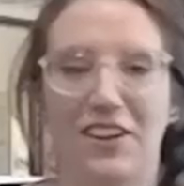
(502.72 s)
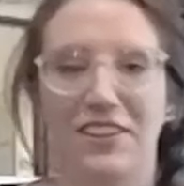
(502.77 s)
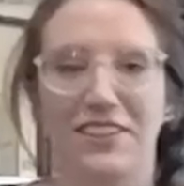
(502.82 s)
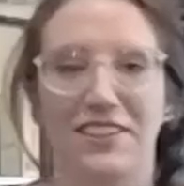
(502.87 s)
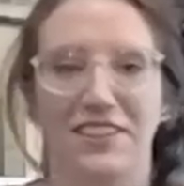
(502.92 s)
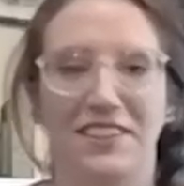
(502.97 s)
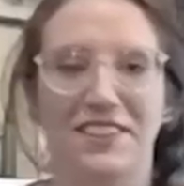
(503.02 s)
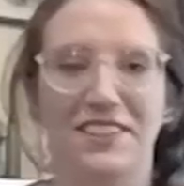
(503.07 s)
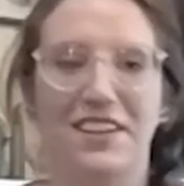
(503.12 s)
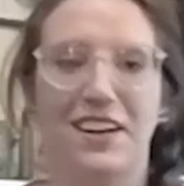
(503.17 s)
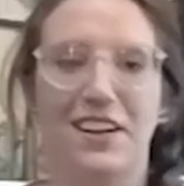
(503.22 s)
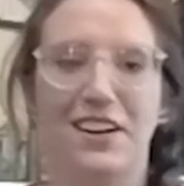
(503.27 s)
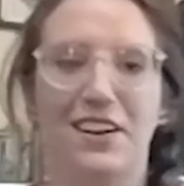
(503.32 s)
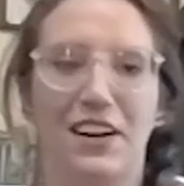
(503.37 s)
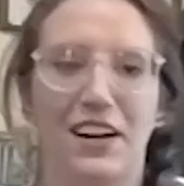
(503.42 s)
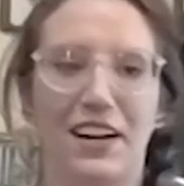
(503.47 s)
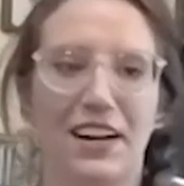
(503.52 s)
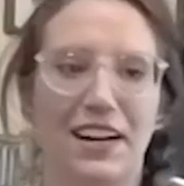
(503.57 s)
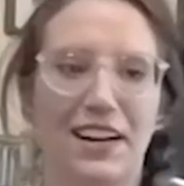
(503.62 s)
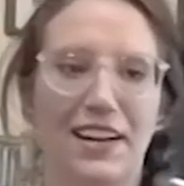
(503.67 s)
Oh no,
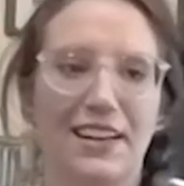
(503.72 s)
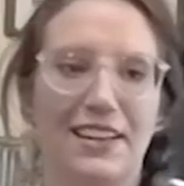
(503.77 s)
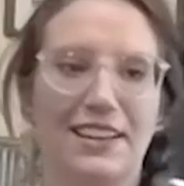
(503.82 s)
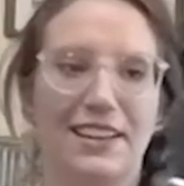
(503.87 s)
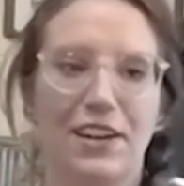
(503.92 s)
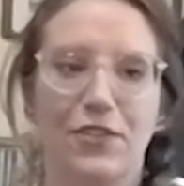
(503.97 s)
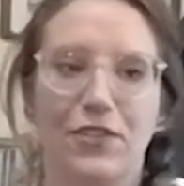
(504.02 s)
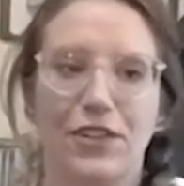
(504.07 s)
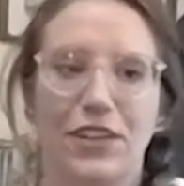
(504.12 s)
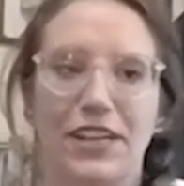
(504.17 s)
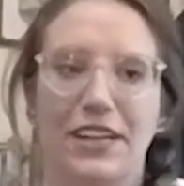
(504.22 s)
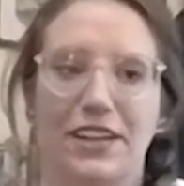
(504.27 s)
I love it.